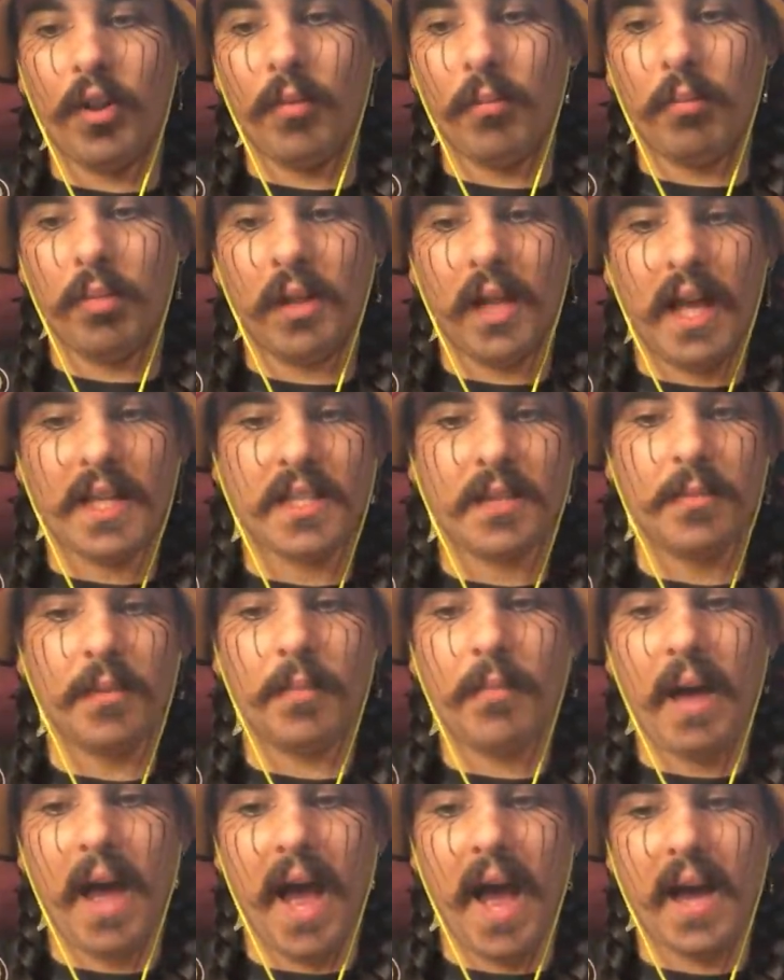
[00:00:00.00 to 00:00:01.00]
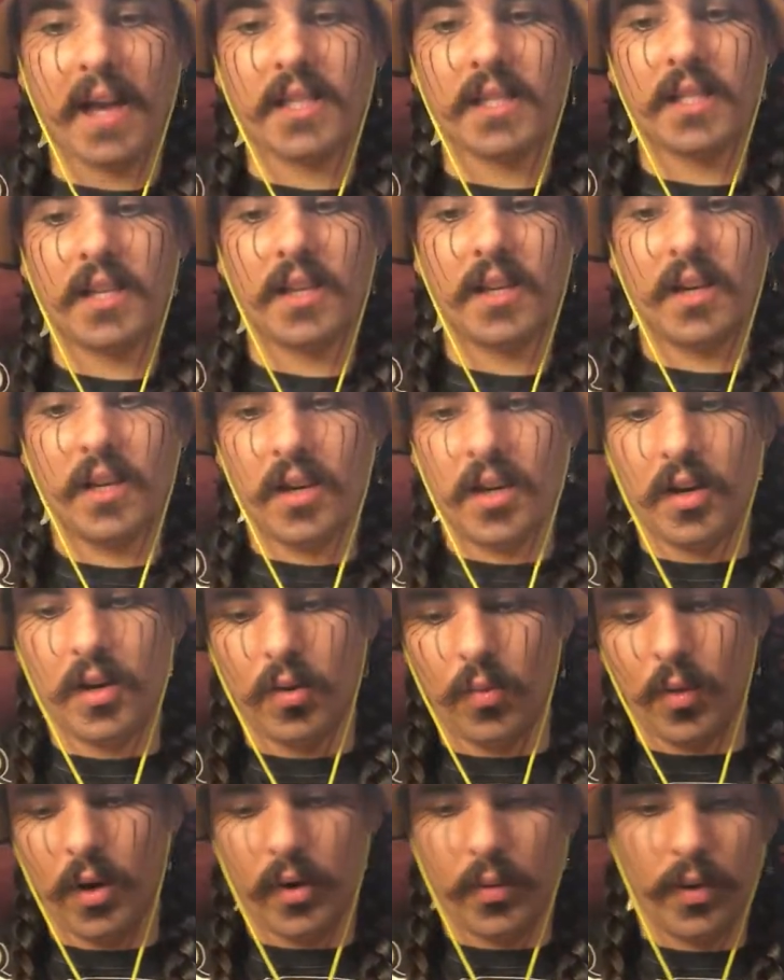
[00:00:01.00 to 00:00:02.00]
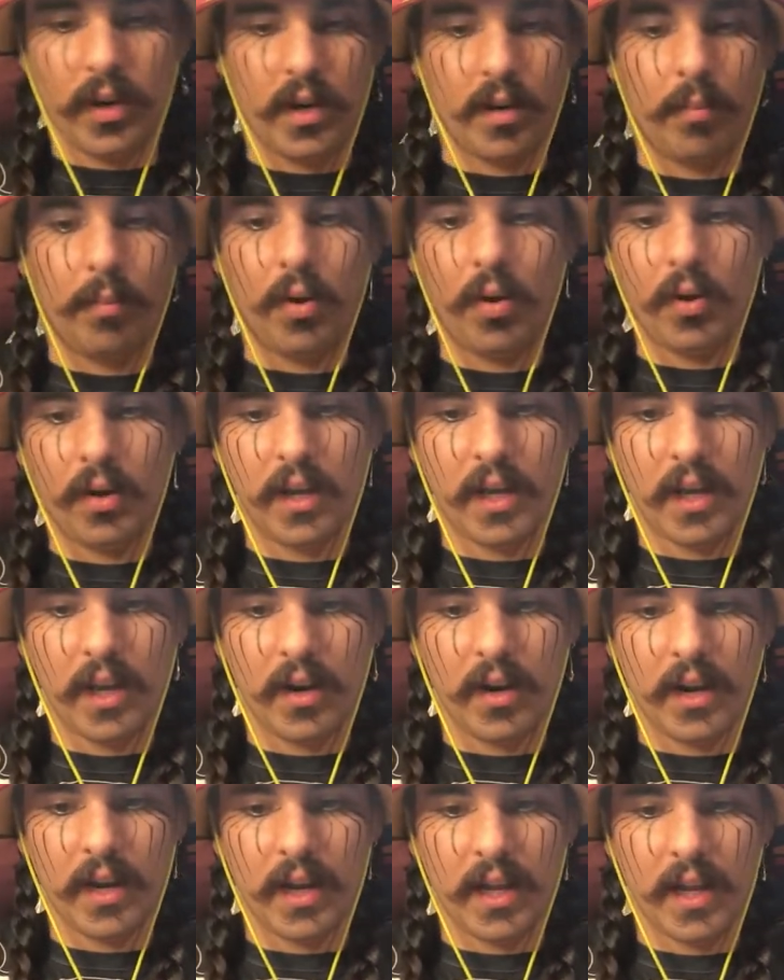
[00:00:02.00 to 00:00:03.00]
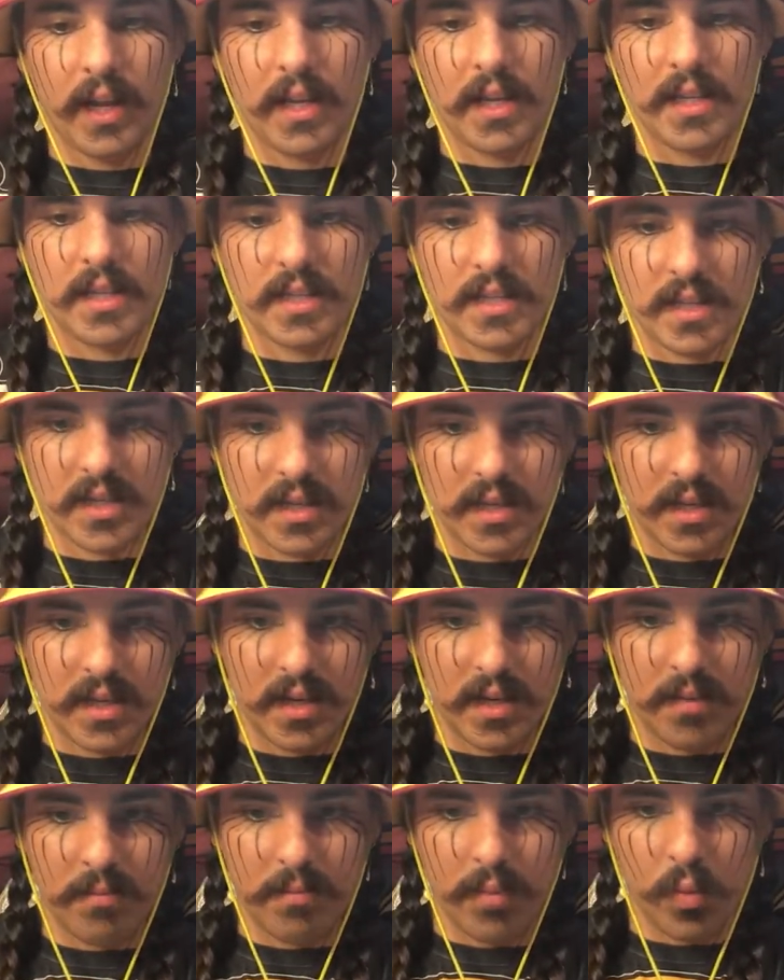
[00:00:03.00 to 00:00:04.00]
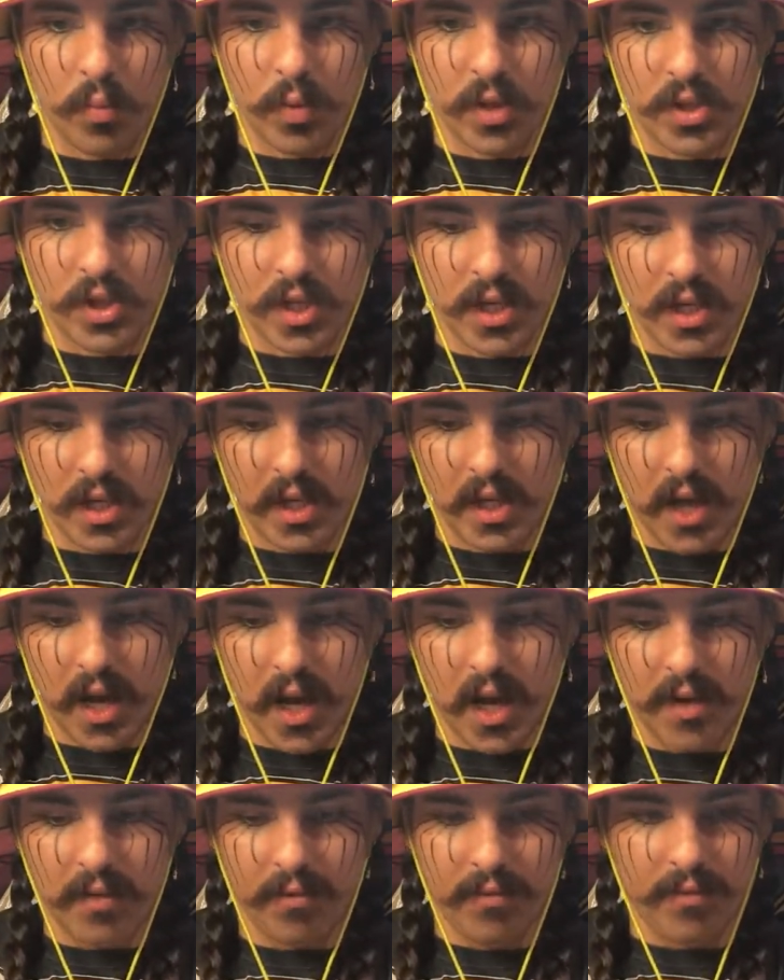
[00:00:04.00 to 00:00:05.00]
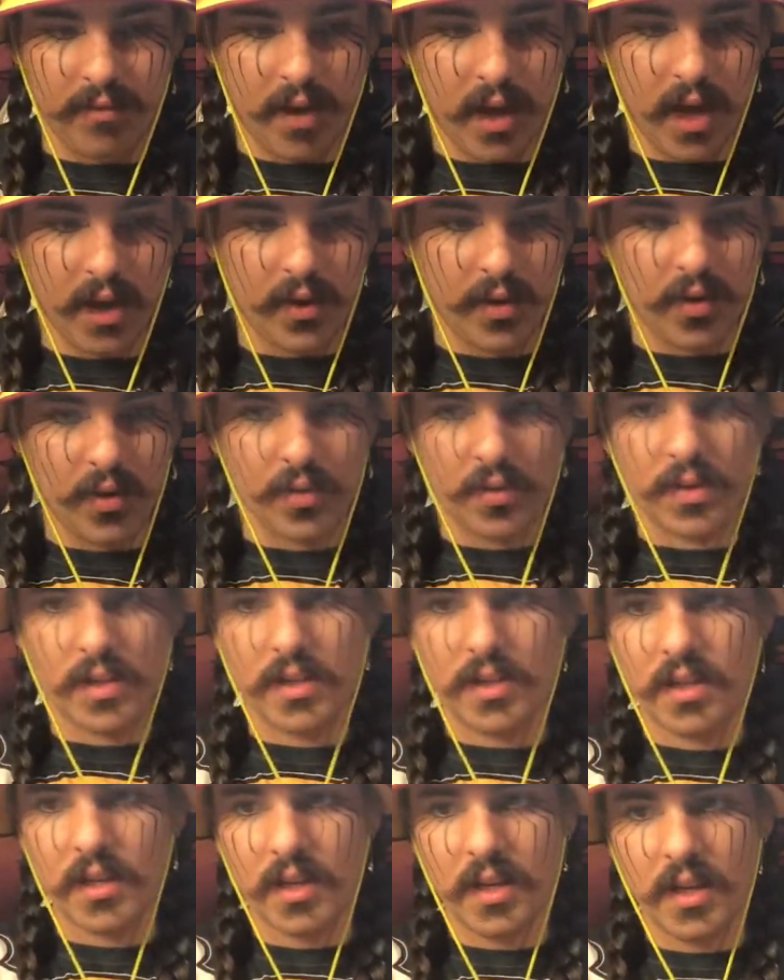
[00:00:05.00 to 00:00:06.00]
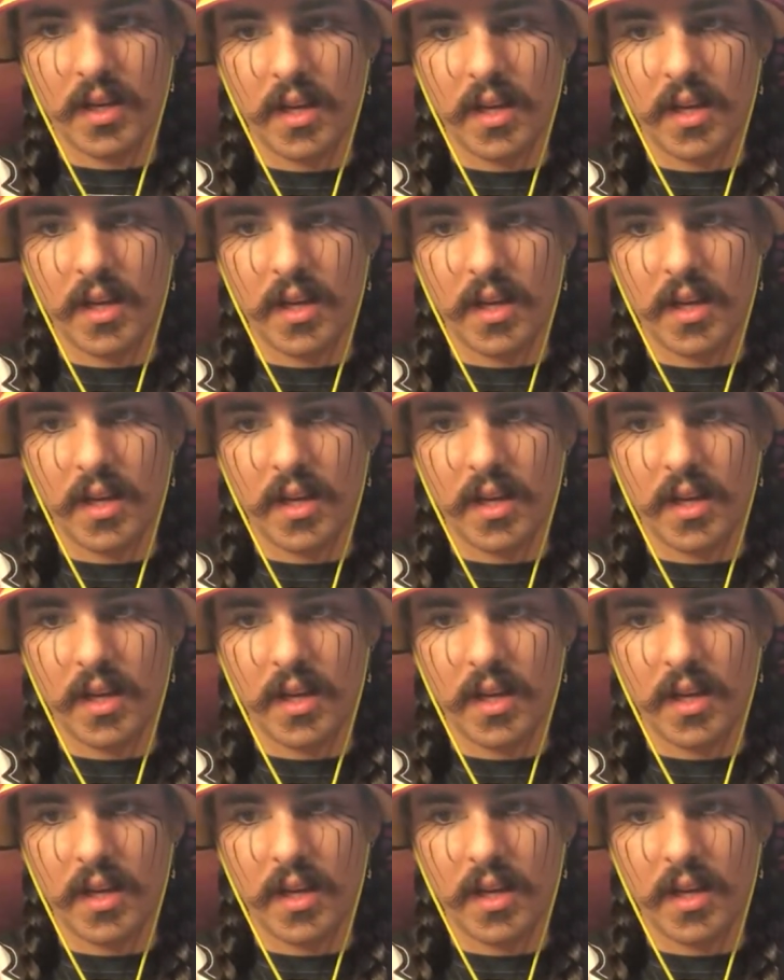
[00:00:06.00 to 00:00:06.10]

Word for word: the Blessing the Packs. What are we gonna pull here? It is Bewitching God Vados.